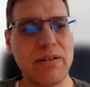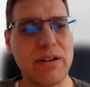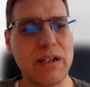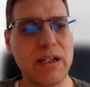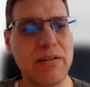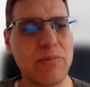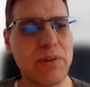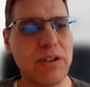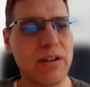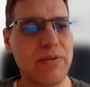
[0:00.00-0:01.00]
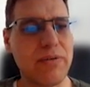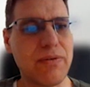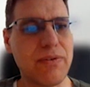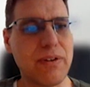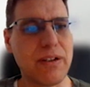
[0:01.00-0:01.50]
Again, we have
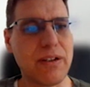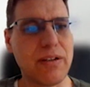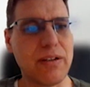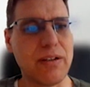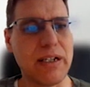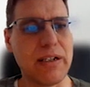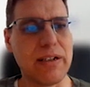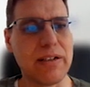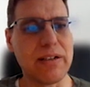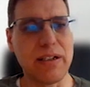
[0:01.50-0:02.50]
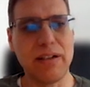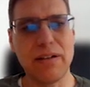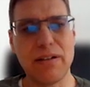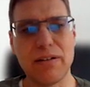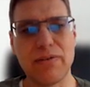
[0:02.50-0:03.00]
in the Annex A